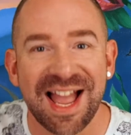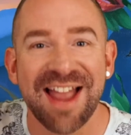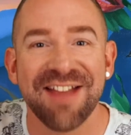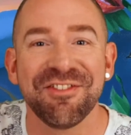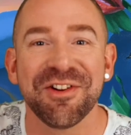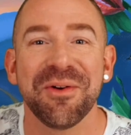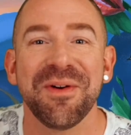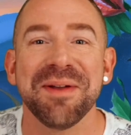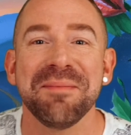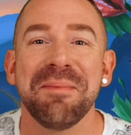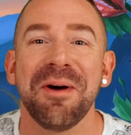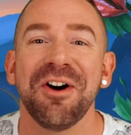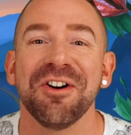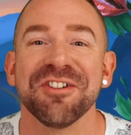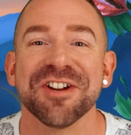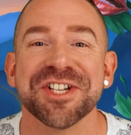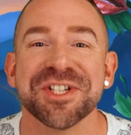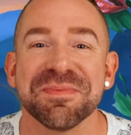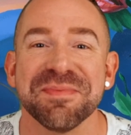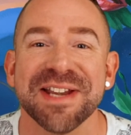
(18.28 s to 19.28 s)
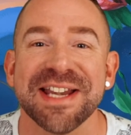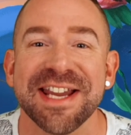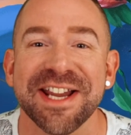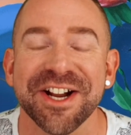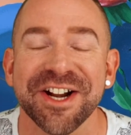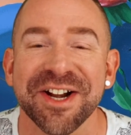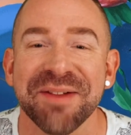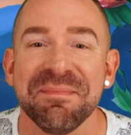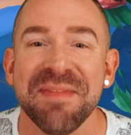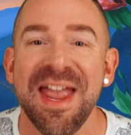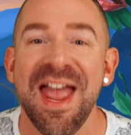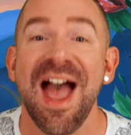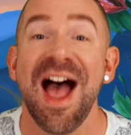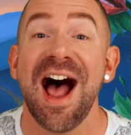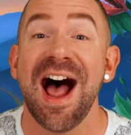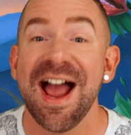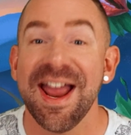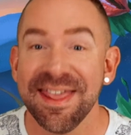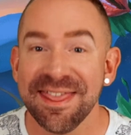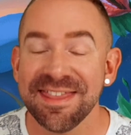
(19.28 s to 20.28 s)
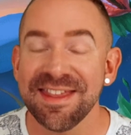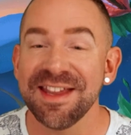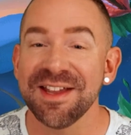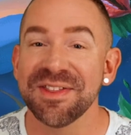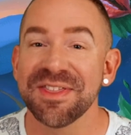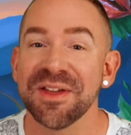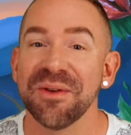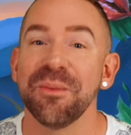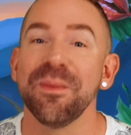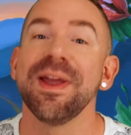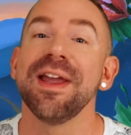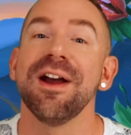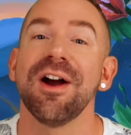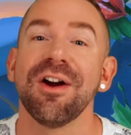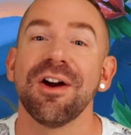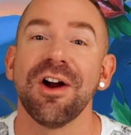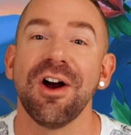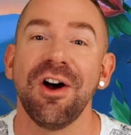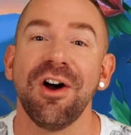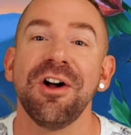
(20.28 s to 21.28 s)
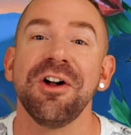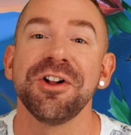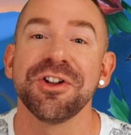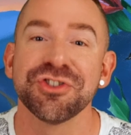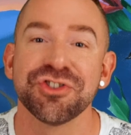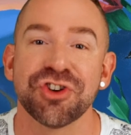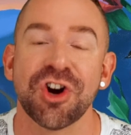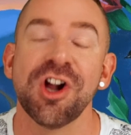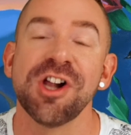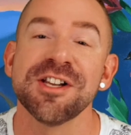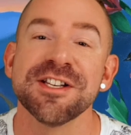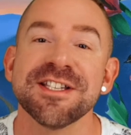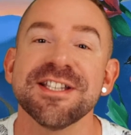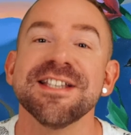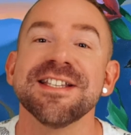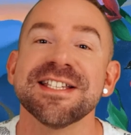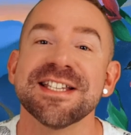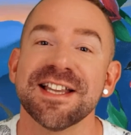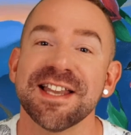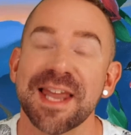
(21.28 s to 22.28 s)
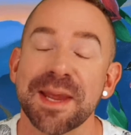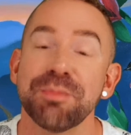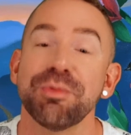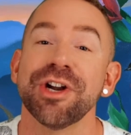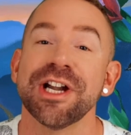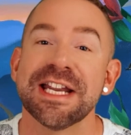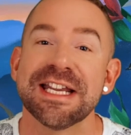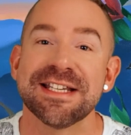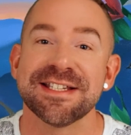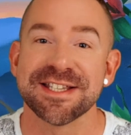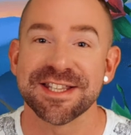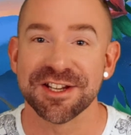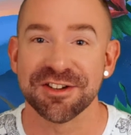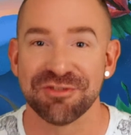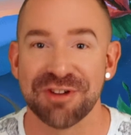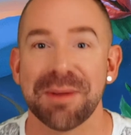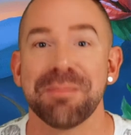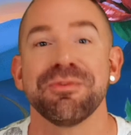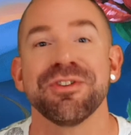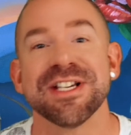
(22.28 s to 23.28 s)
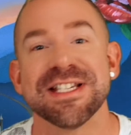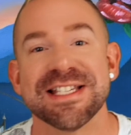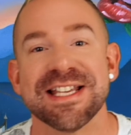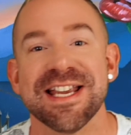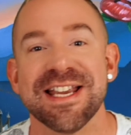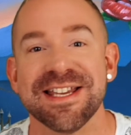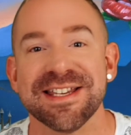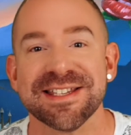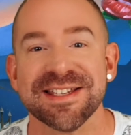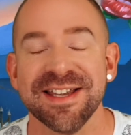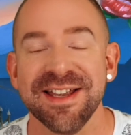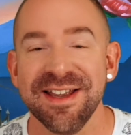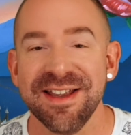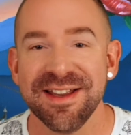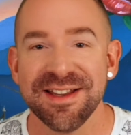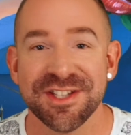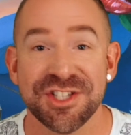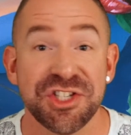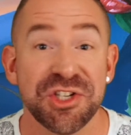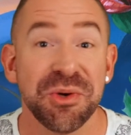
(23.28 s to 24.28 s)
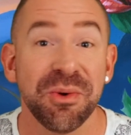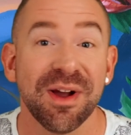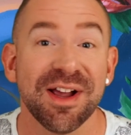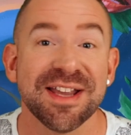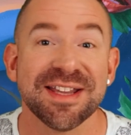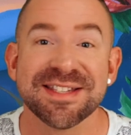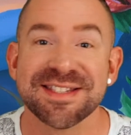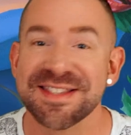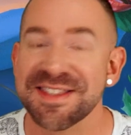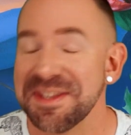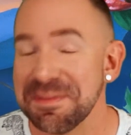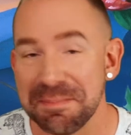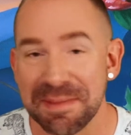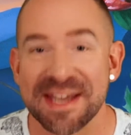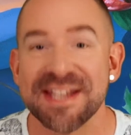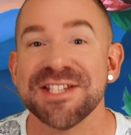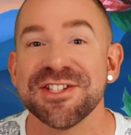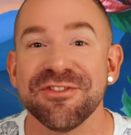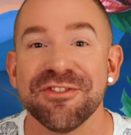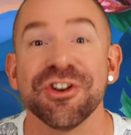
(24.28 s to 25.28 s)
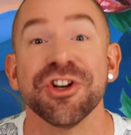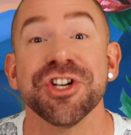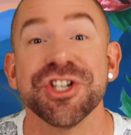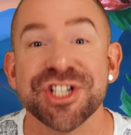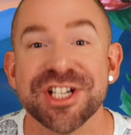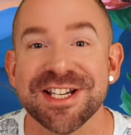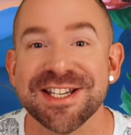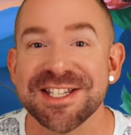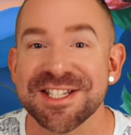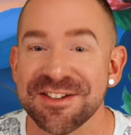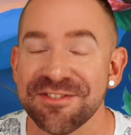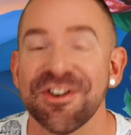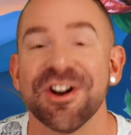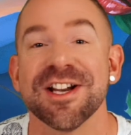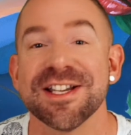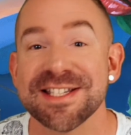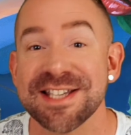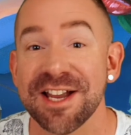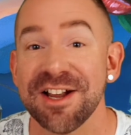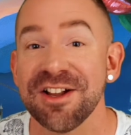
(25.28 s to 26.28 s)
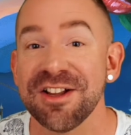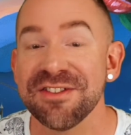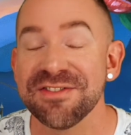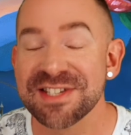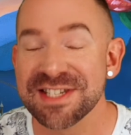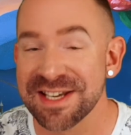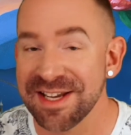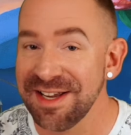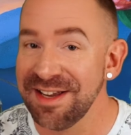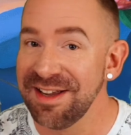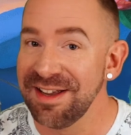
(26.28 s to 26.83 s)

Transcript: Hi everyone, Paul Richmond here. I think that we are all drawn to celebrities that represent to us the best versions of ourselves.